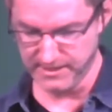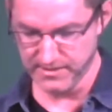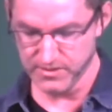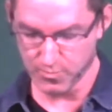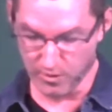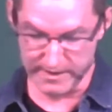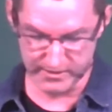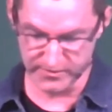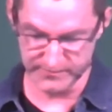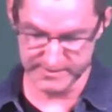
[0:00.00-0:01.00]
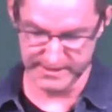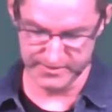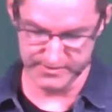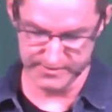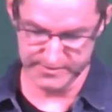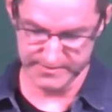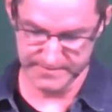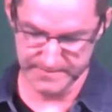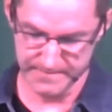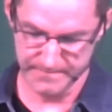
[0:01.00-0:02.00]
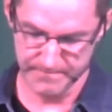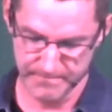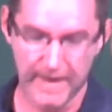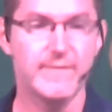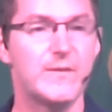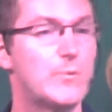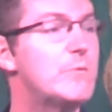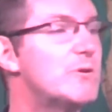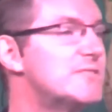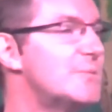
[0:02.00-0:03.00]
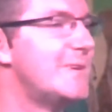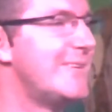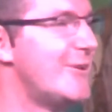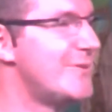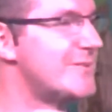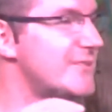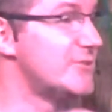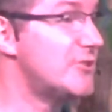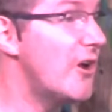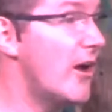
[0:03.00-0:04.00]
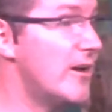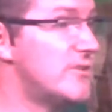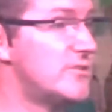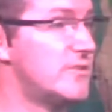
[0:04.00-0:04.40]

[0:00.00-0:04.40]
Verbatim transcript: to wider conversations. I think we want to be known as a church